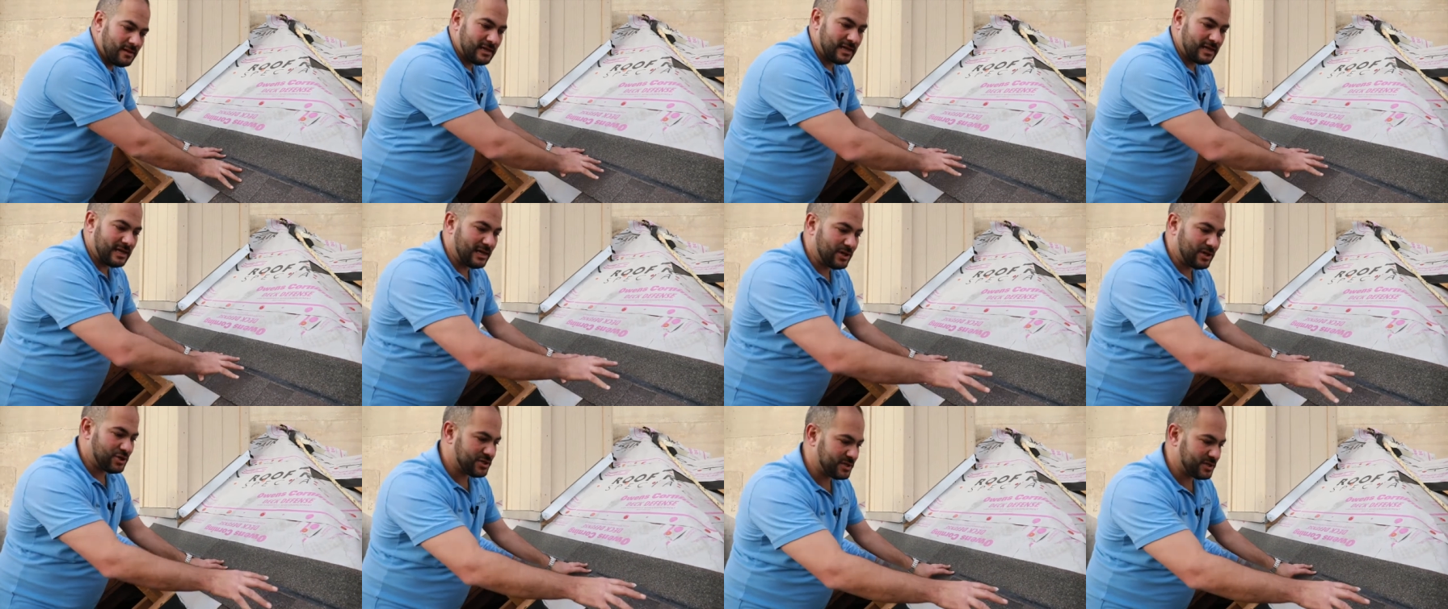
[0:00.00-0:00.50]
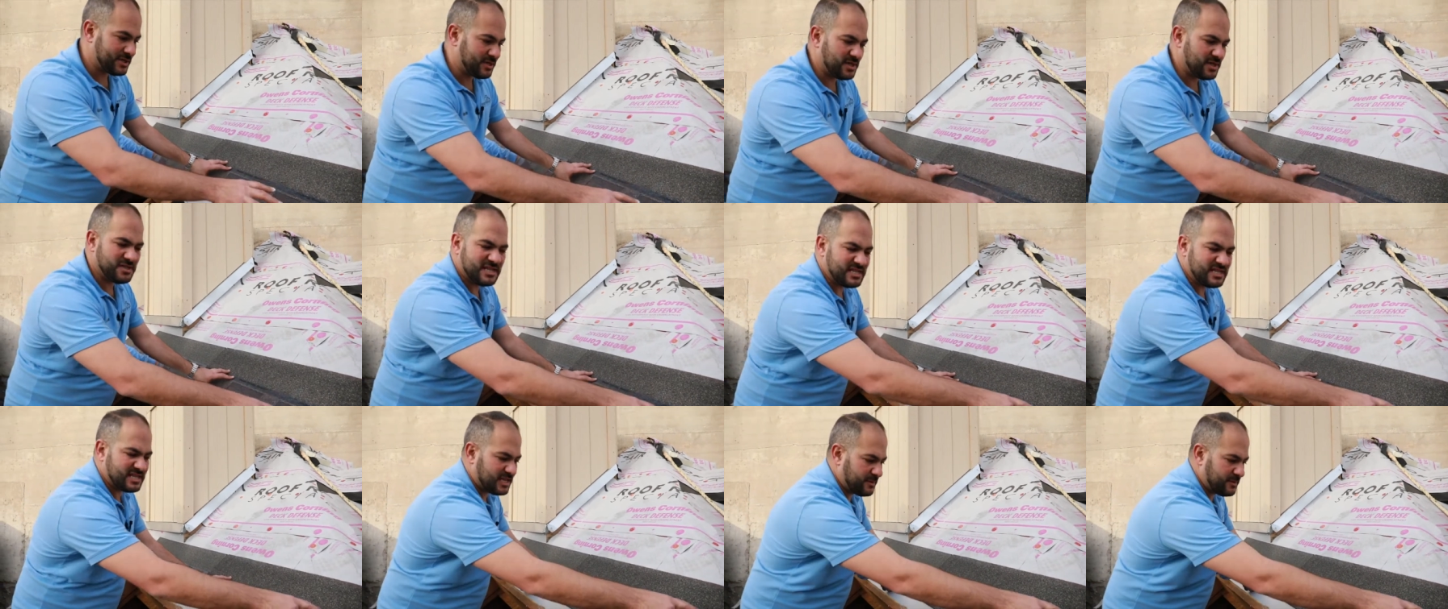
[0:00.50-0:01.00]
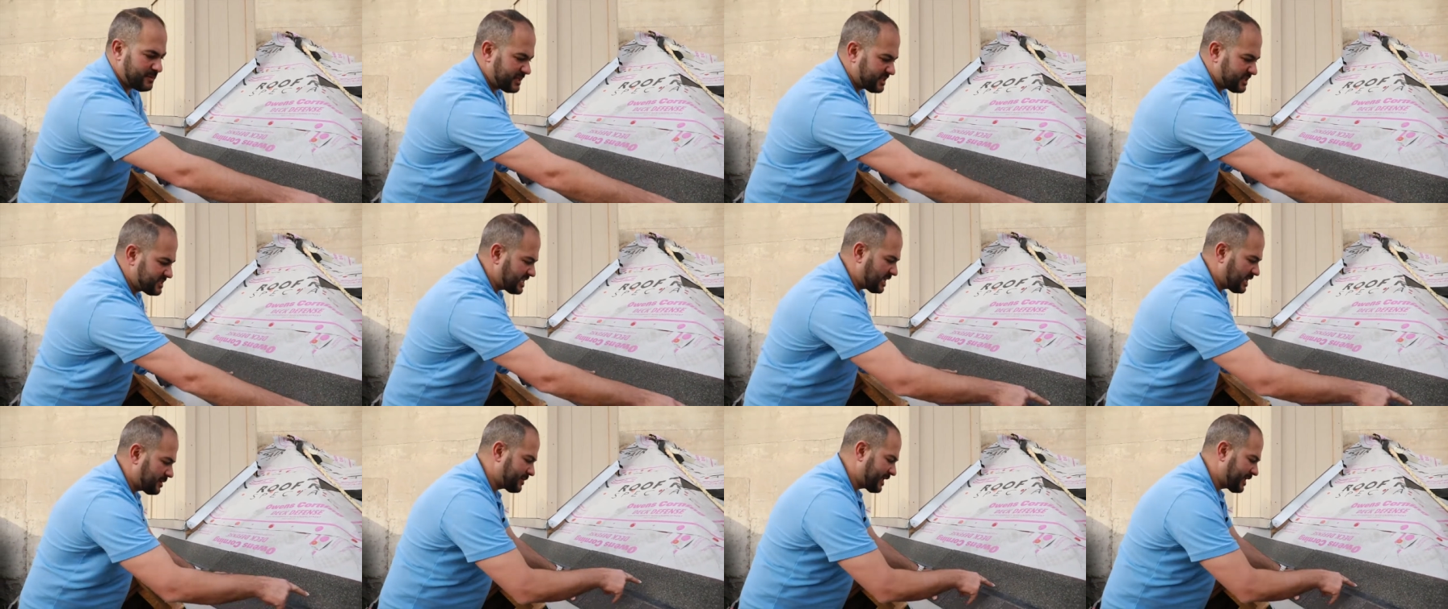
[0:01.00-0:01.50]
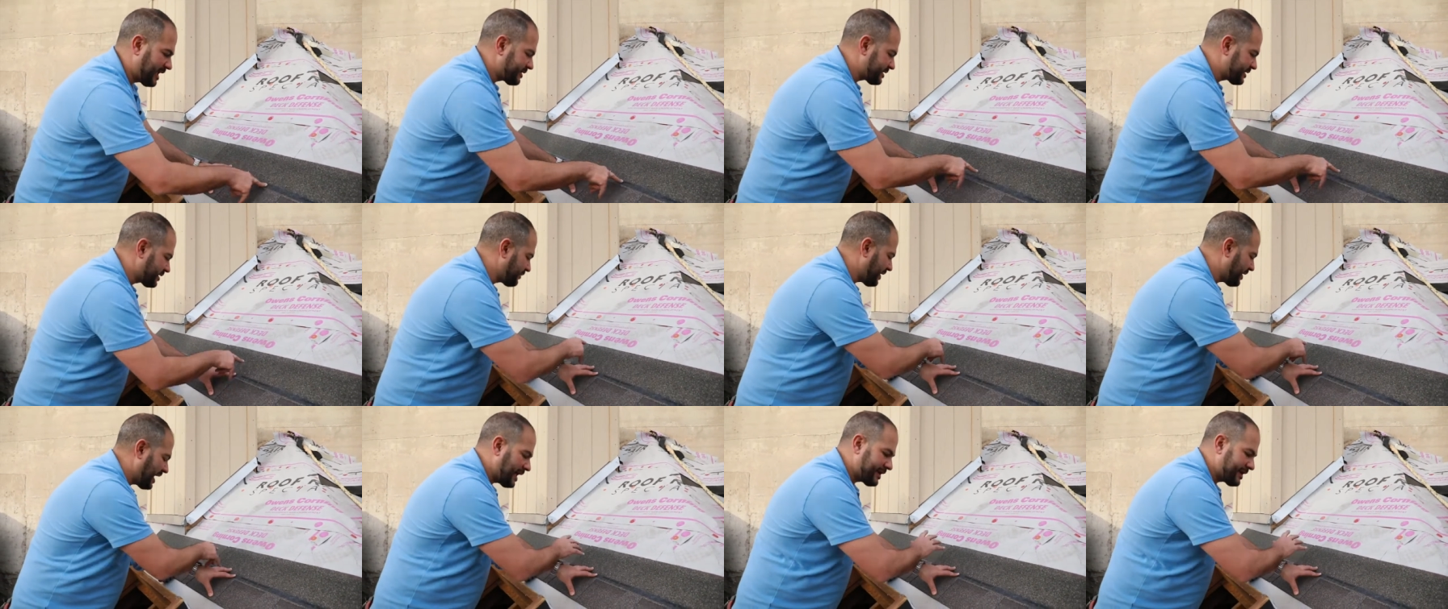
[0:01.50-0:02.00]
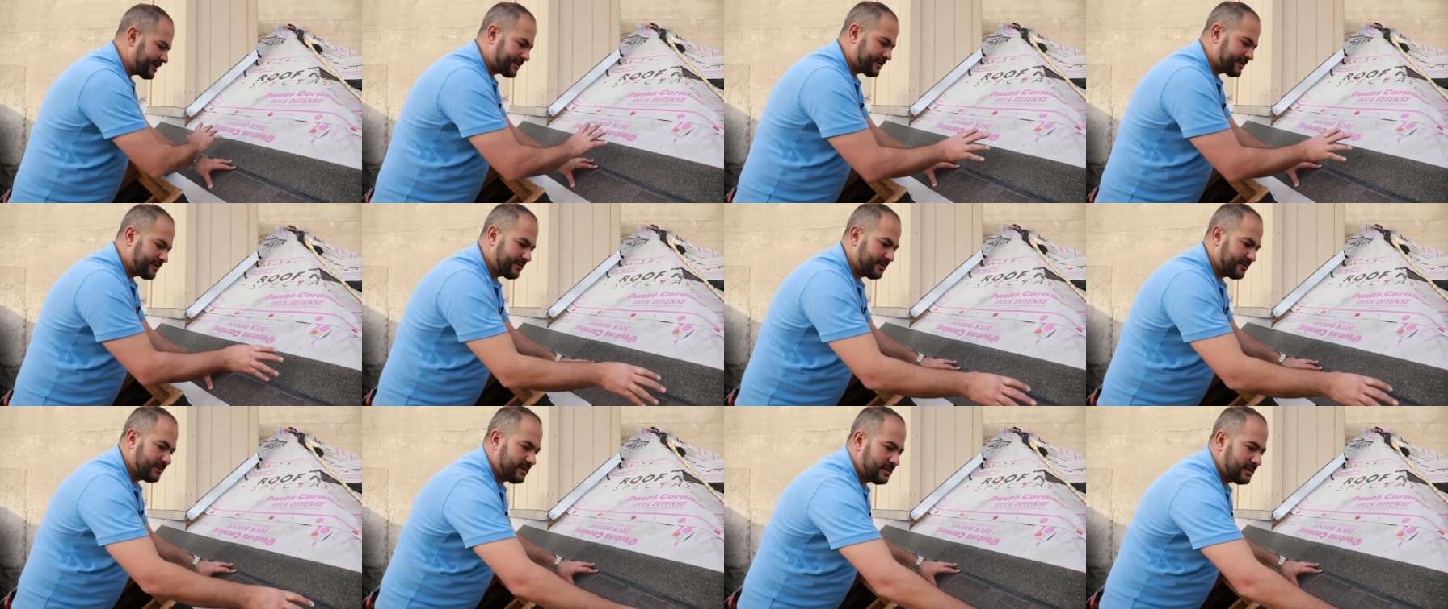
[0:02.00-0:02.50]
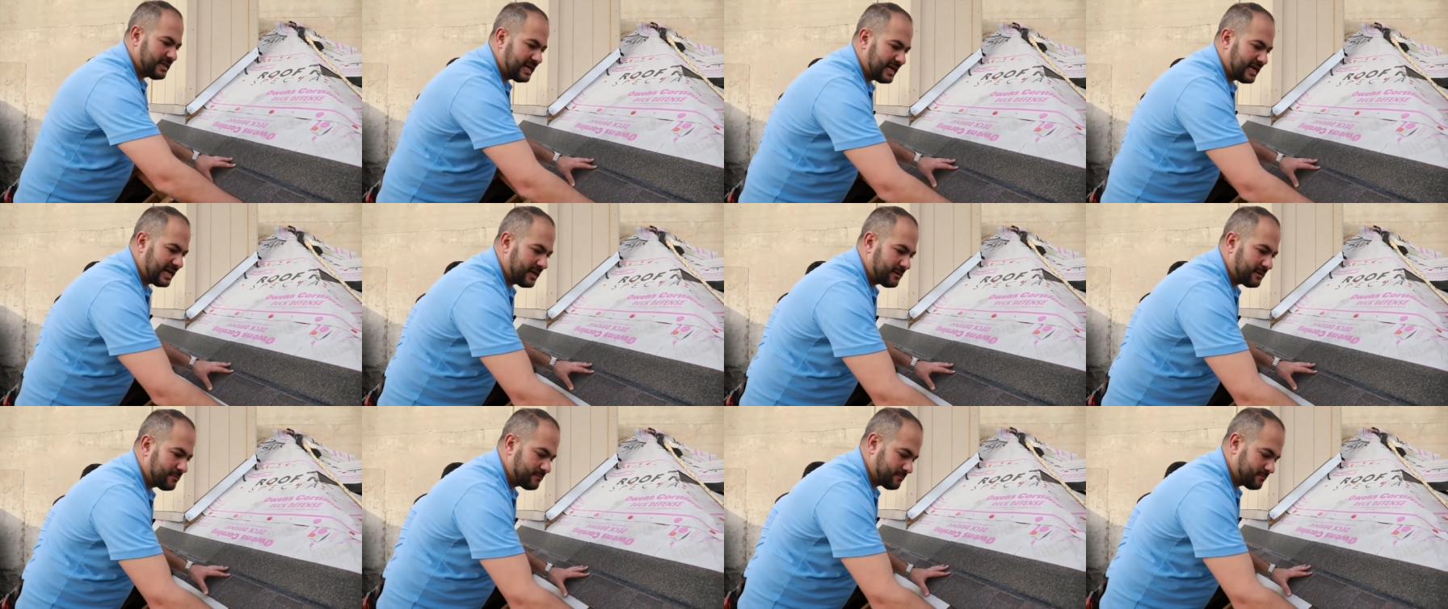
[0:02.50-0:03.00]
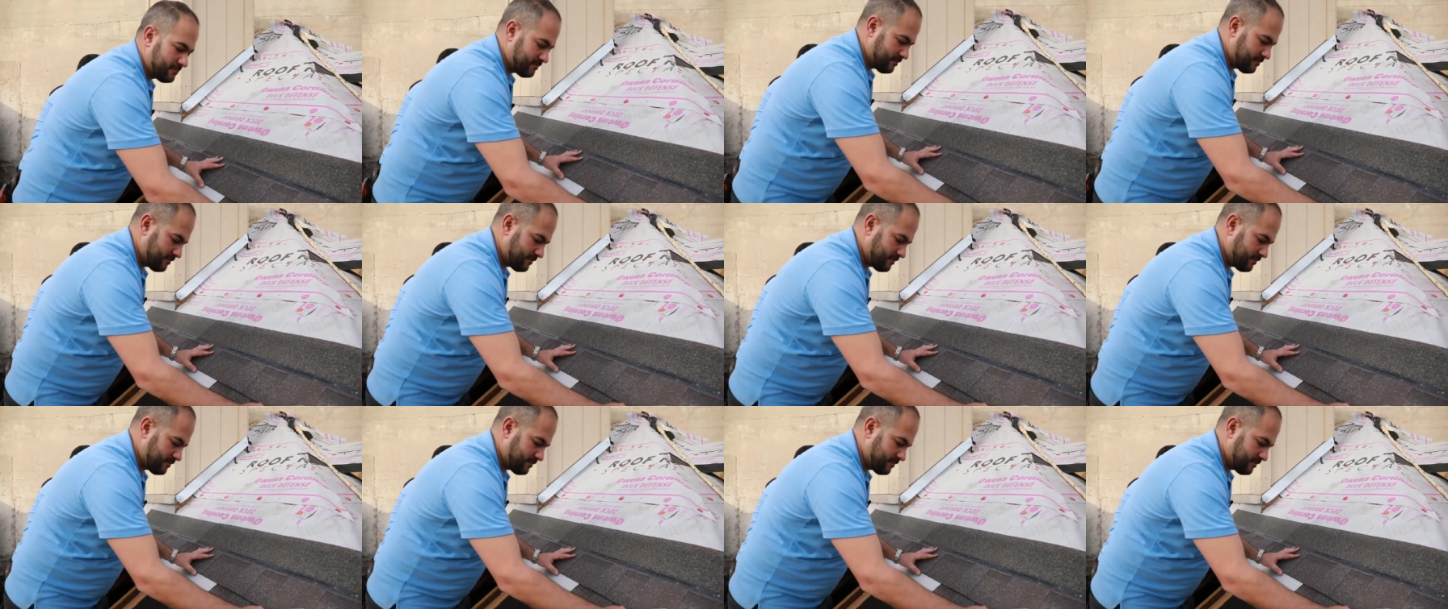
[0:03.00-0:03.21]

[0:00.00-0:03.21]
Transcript: uh, shingles, it's gonna be the same nailing pattern um,